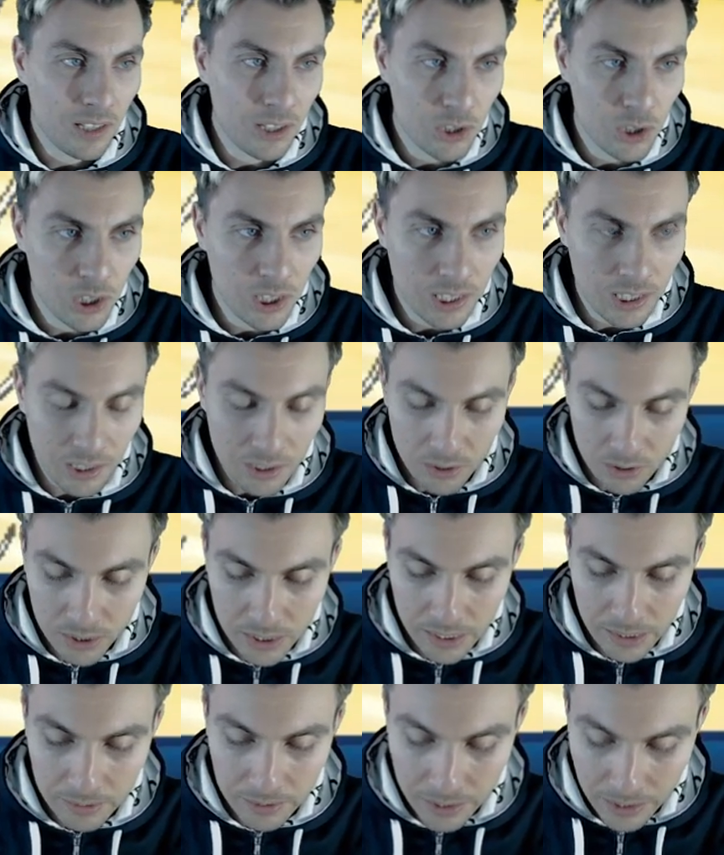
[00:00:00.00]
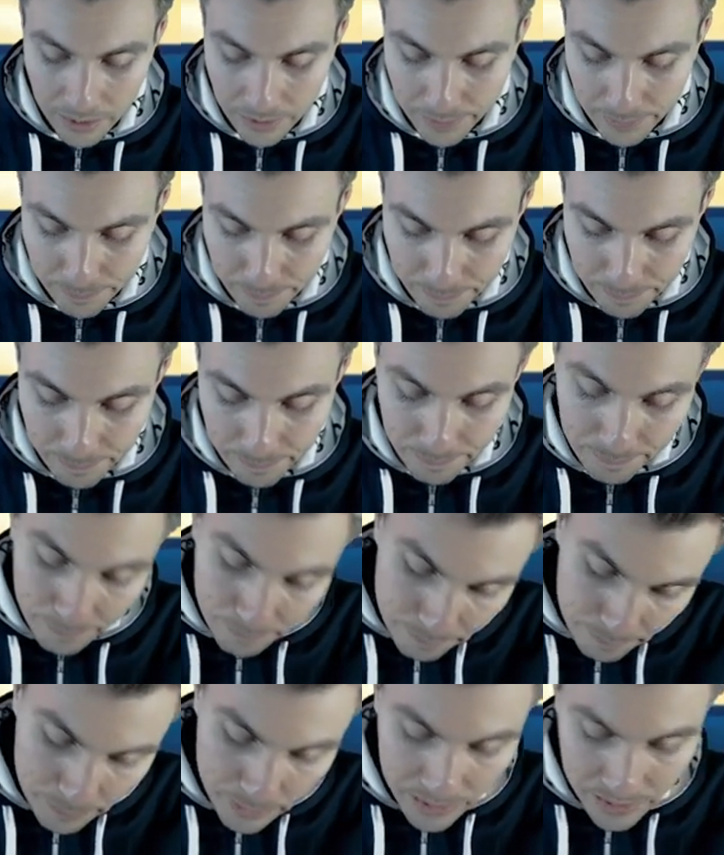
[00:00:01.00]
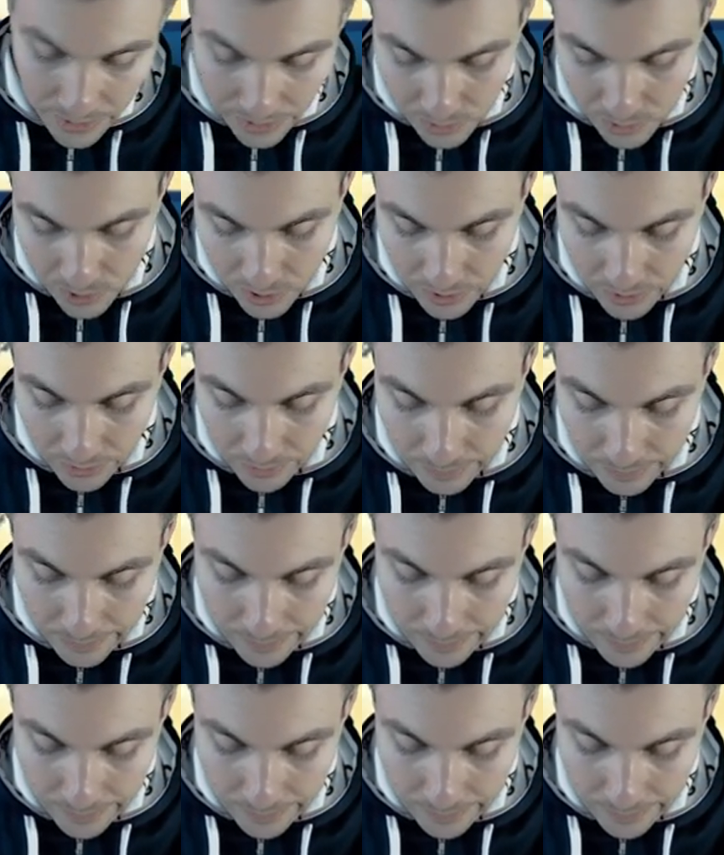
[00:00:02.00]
a cheeky knockout there, potentially.